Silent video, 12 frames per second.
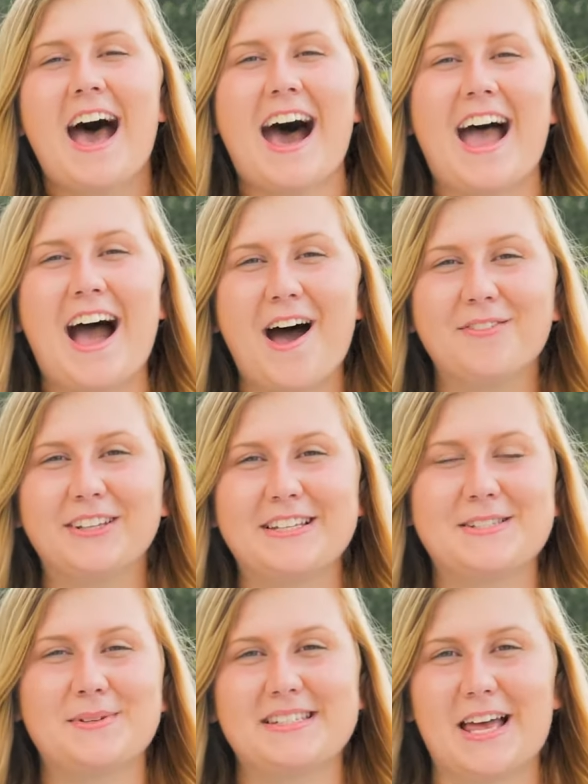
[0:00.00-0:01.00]
Hi, I'm
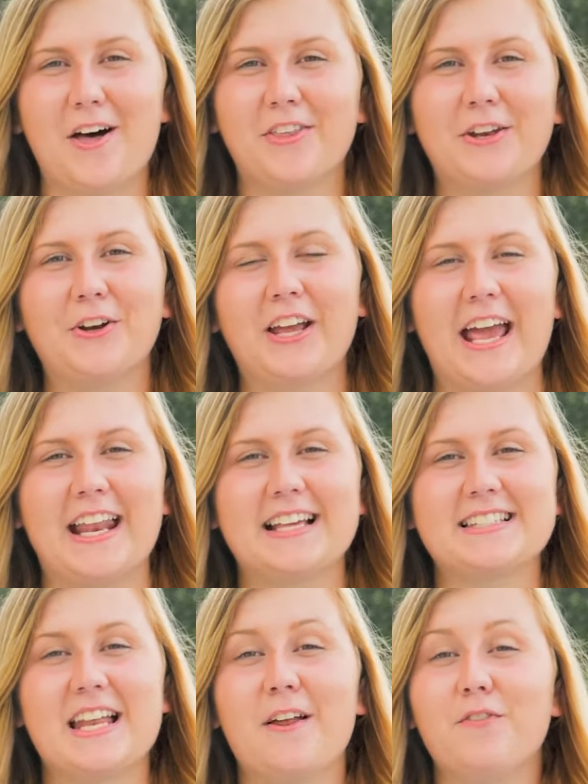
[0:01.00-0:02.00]
Alyssa with Southland
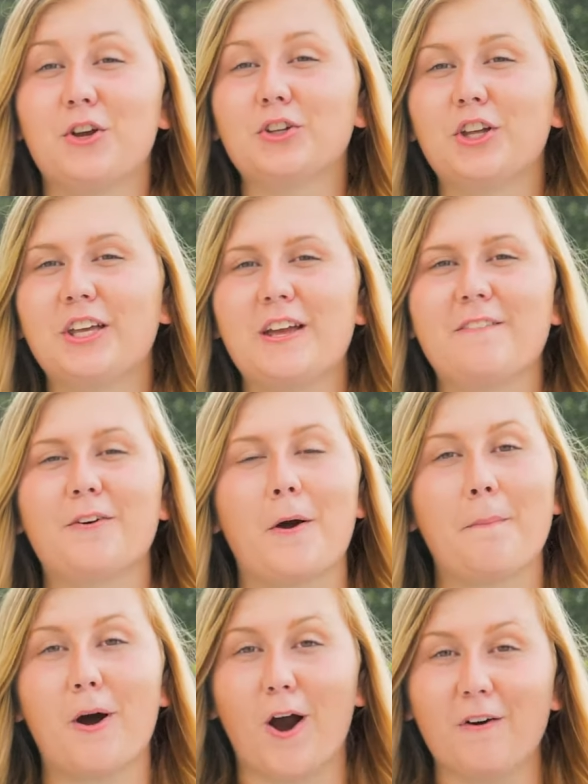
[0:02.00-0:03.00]
Organics, and if you're looking for
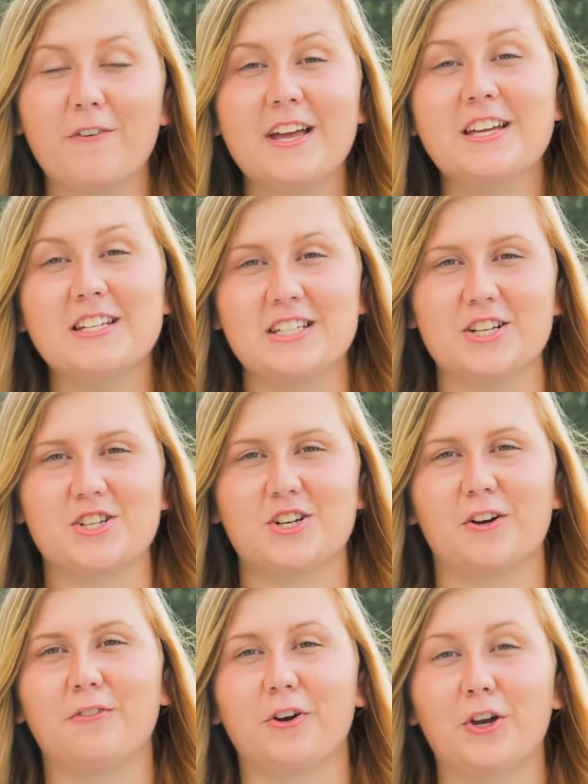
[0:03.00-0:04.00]
a perfect
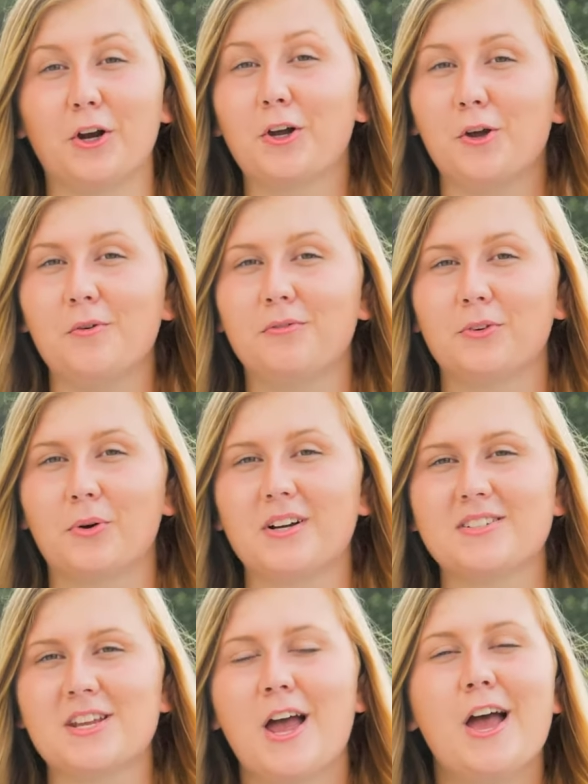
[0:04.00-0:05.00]
conditioner for your coop
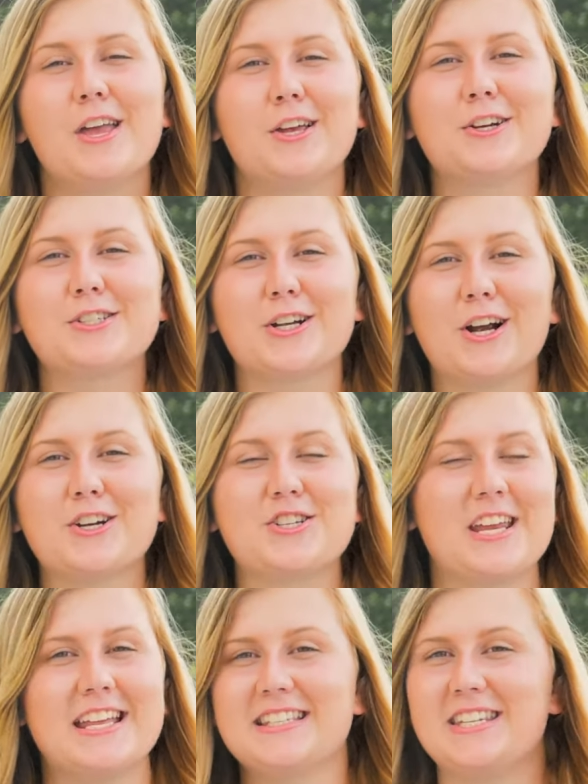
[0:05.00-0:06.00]
floors, your
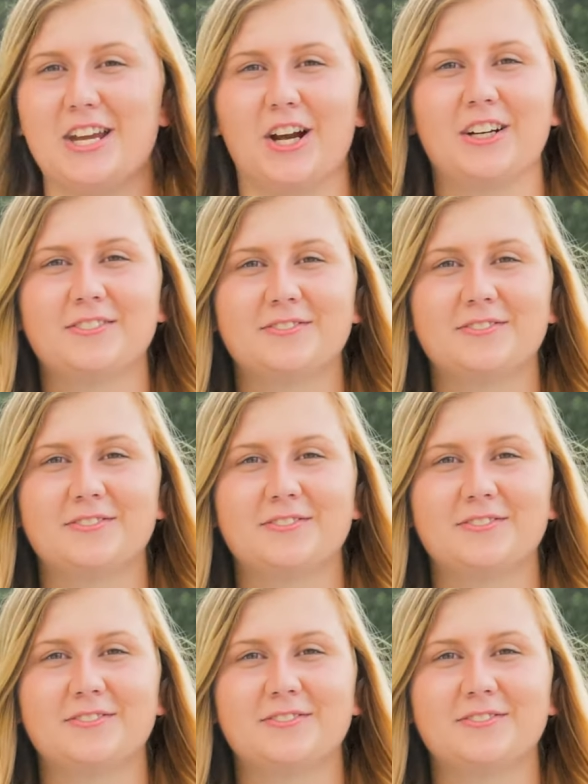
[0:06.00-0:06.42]
search ends here.